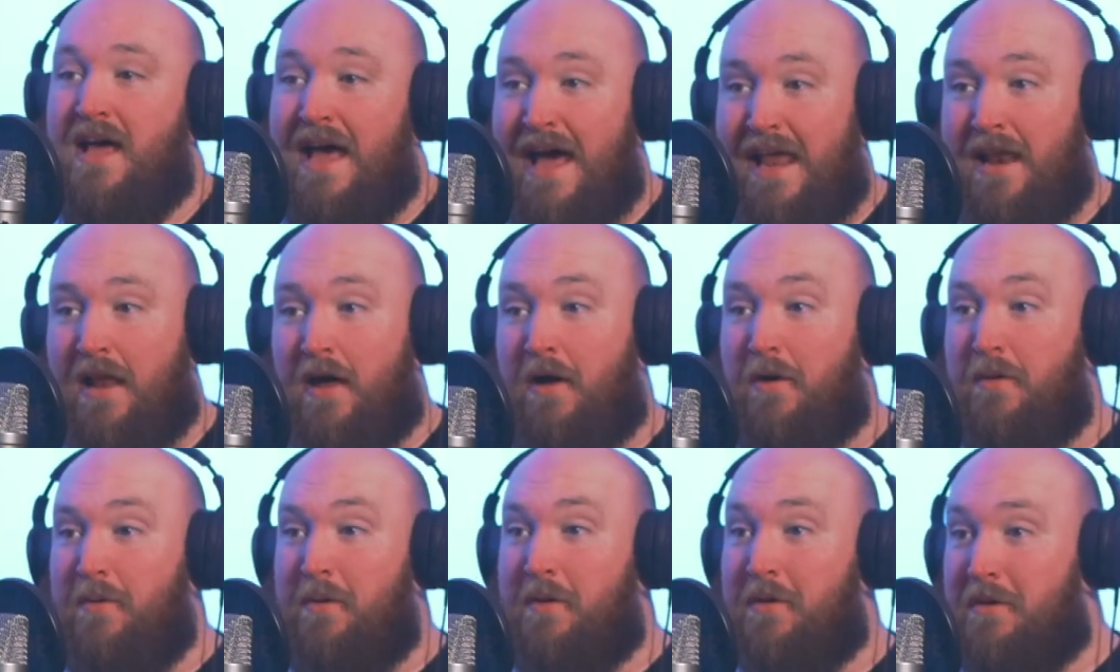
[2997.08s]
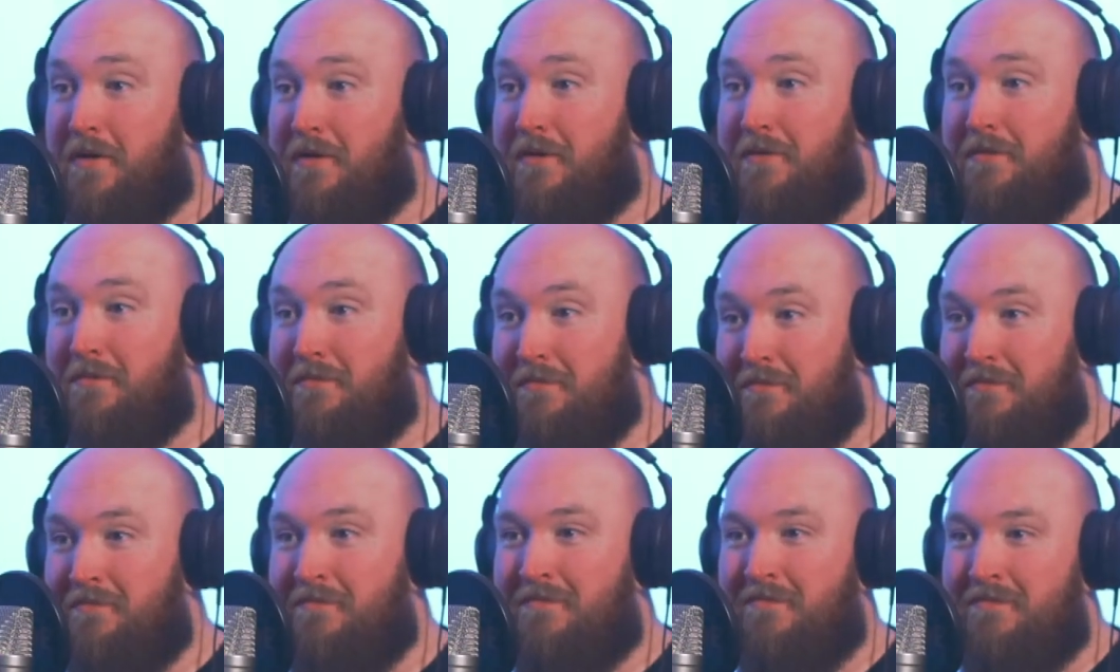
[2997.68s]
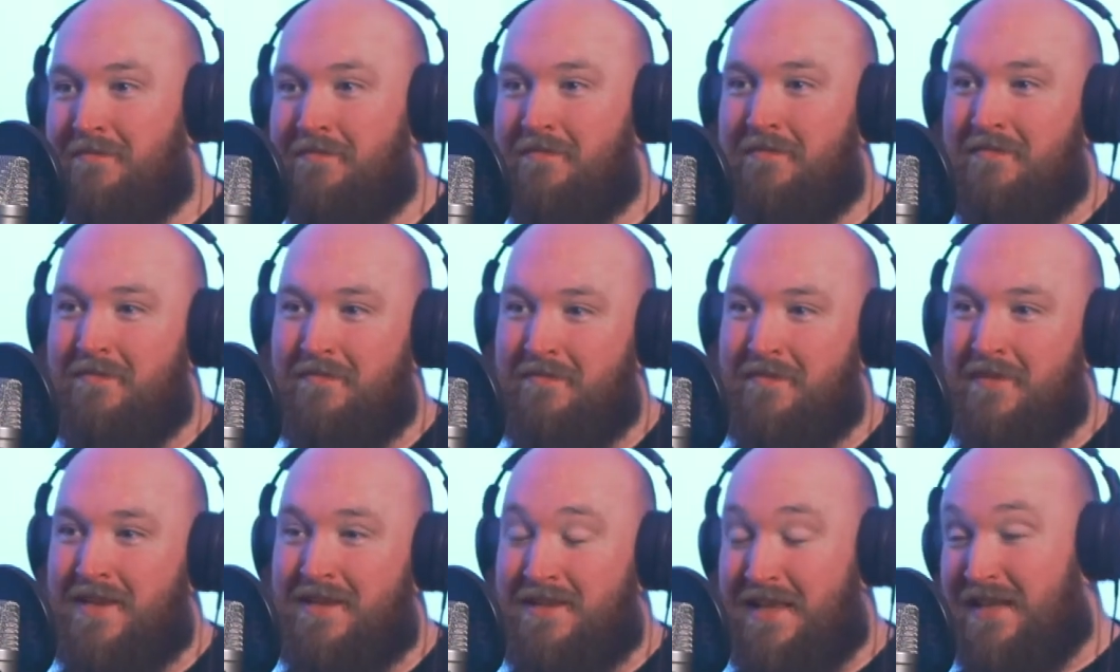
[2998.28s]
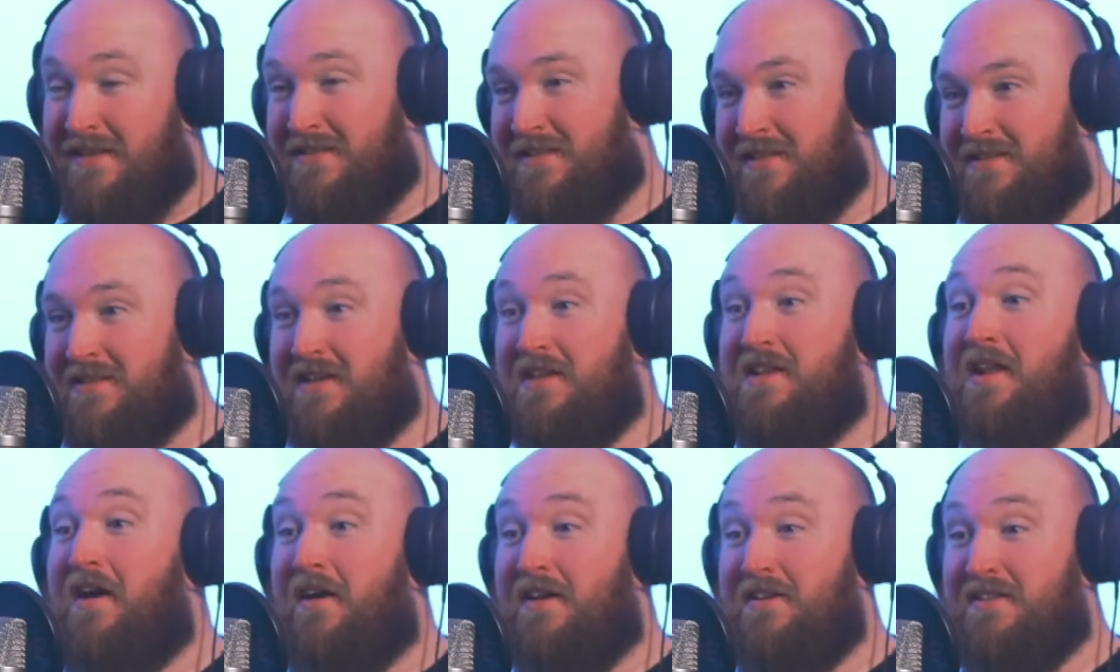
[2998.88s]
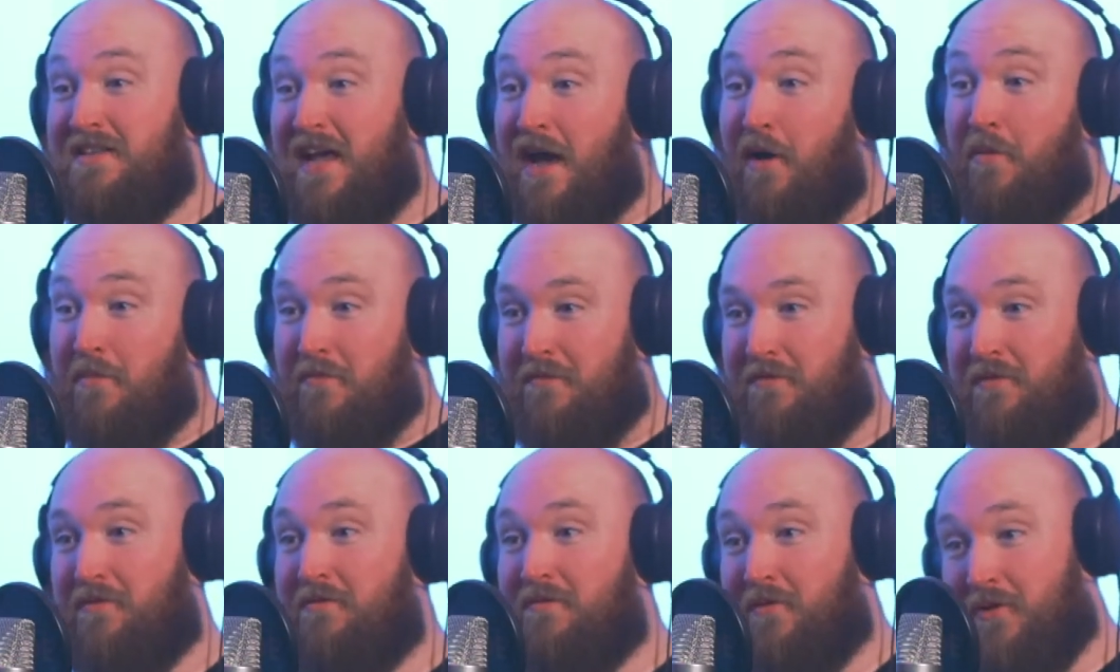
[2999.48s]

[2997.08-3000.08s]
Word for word: Hello. Y yeah. This well, is a nice, helpful